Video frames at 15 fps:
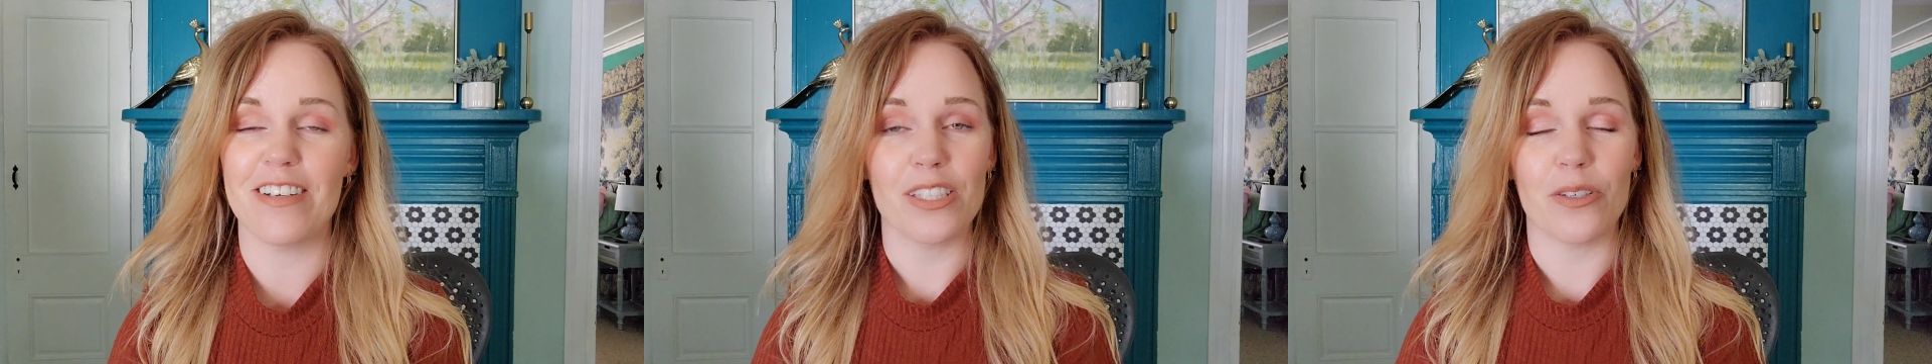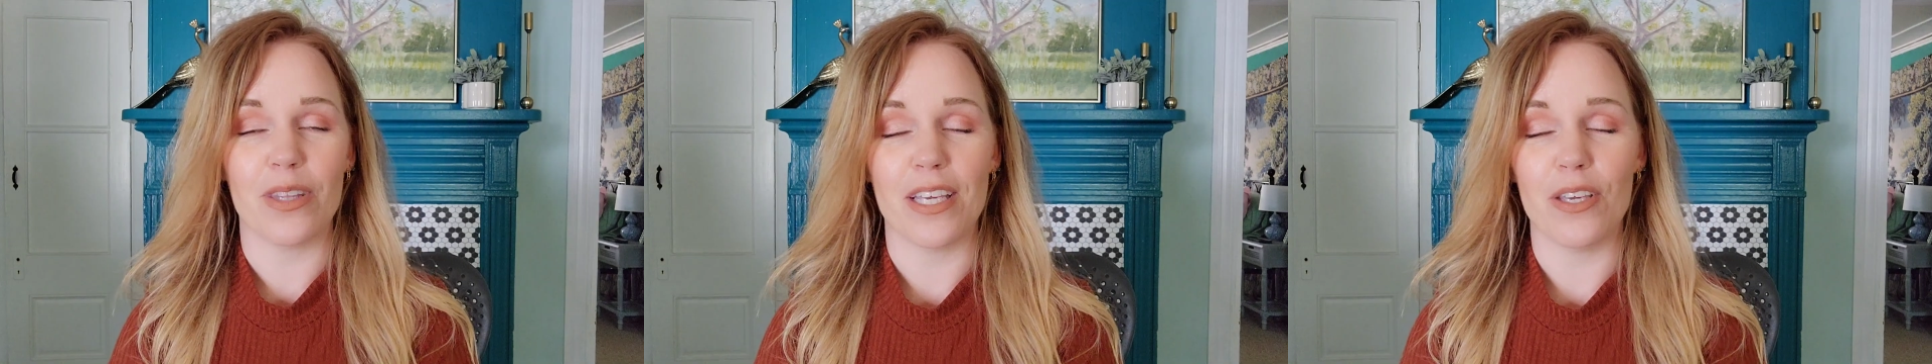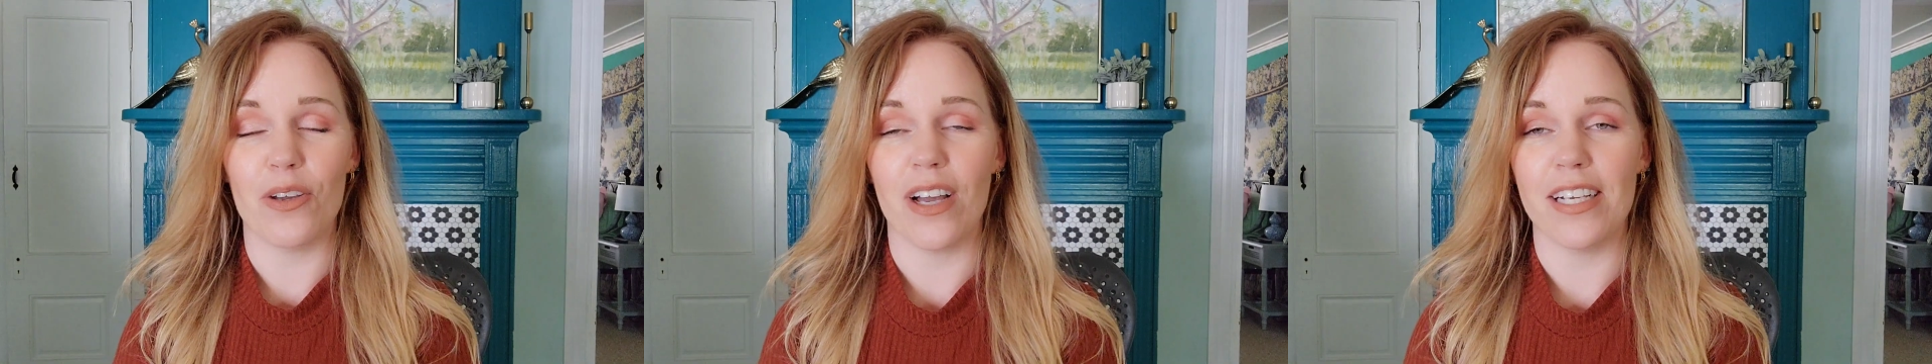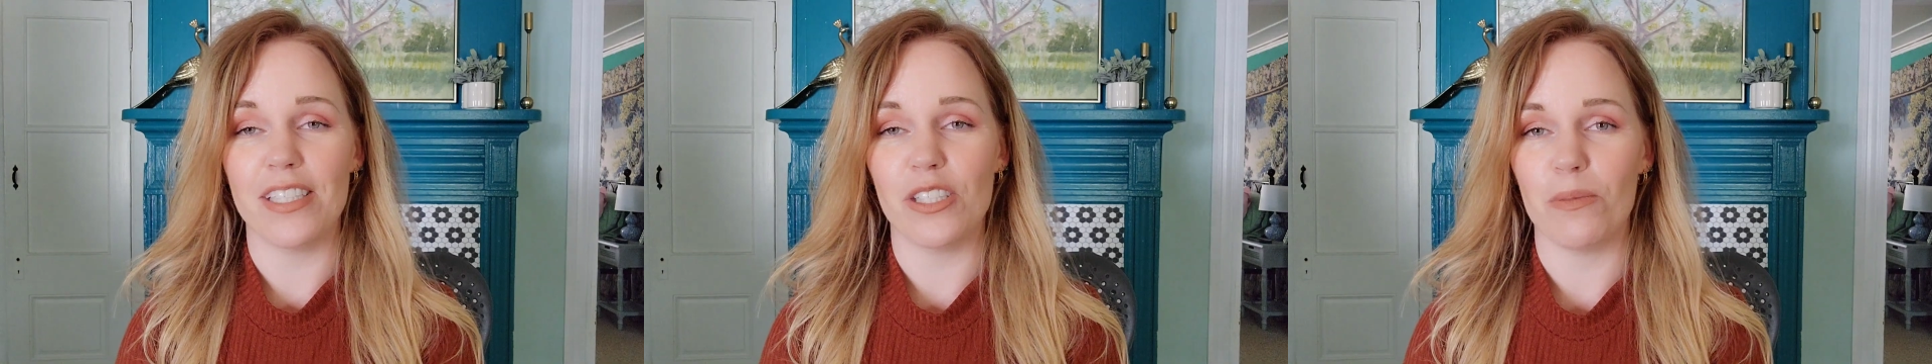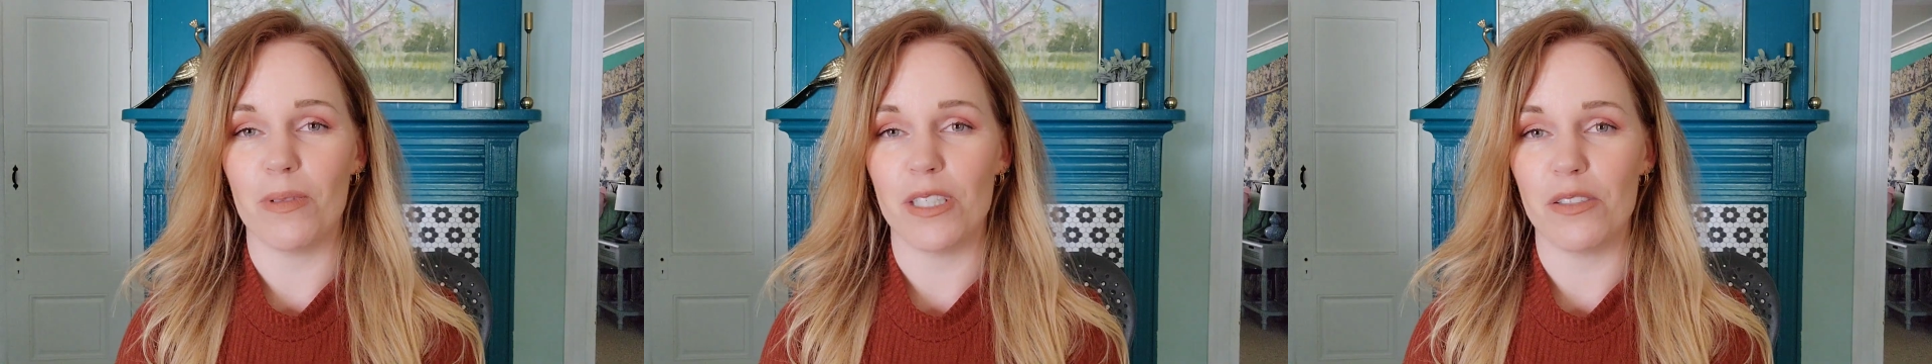So thank you guys
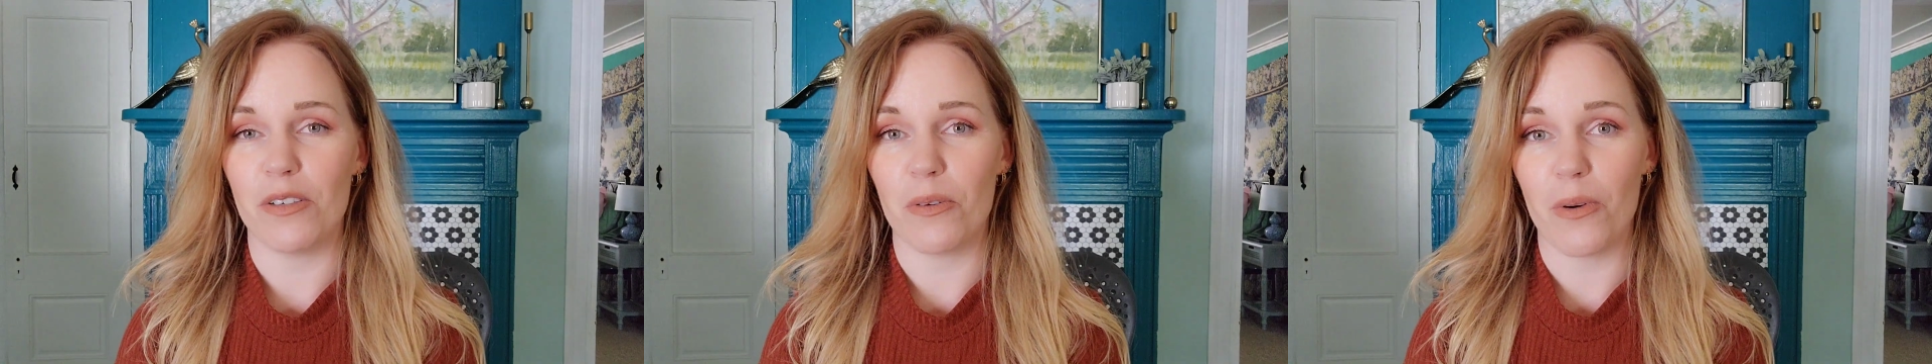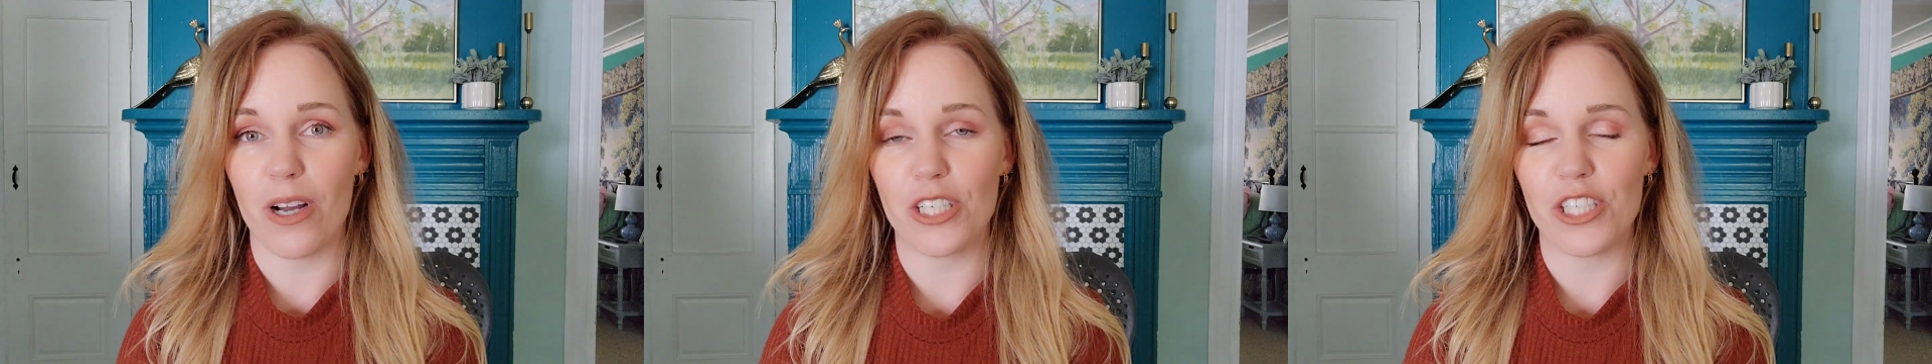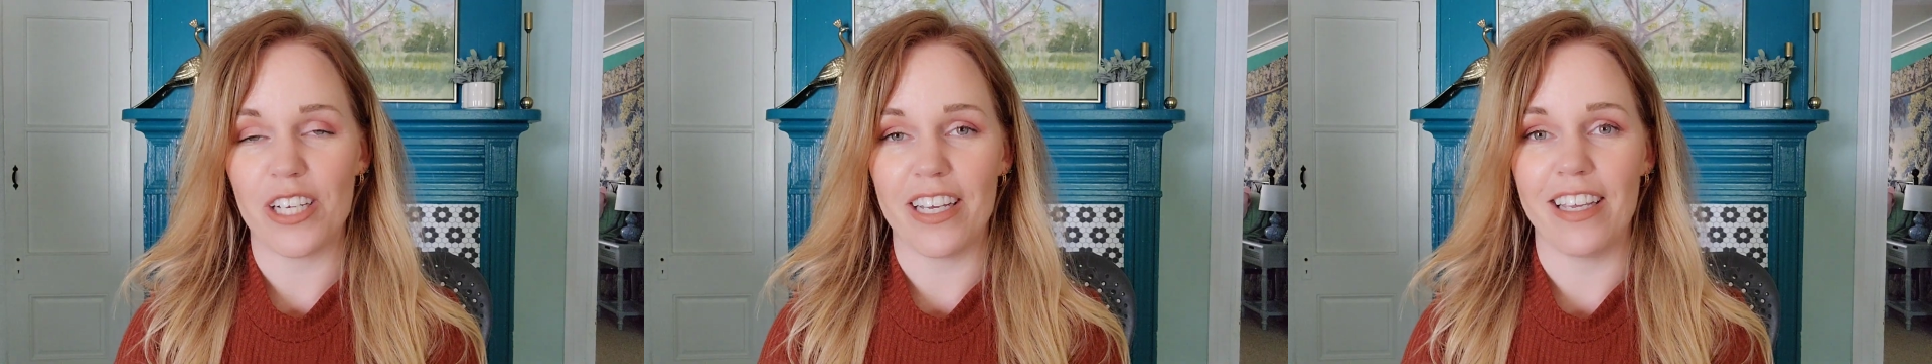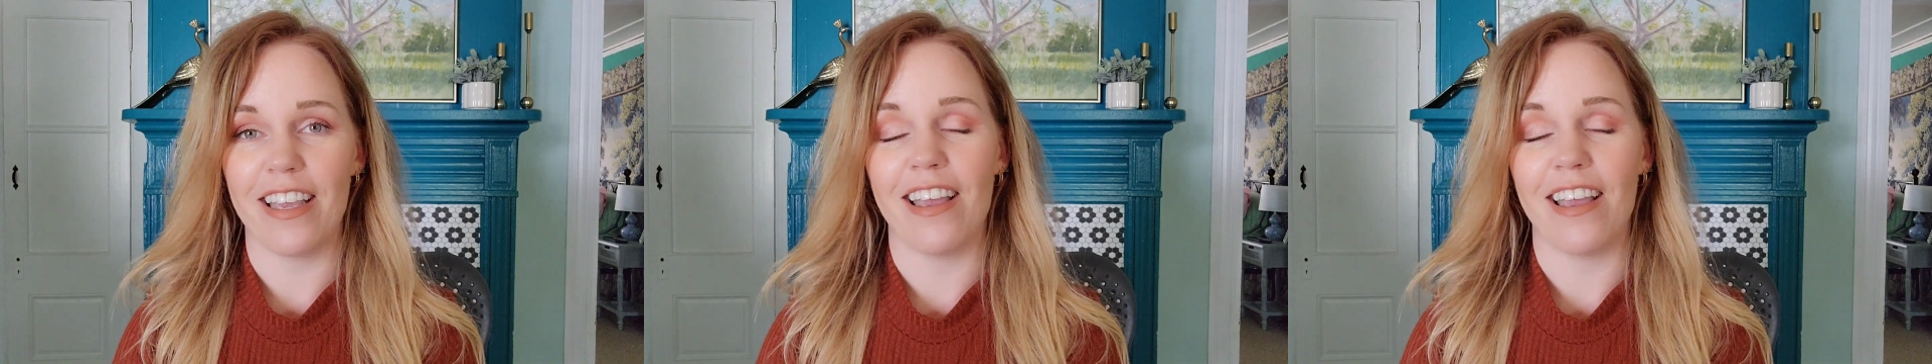so much for watching,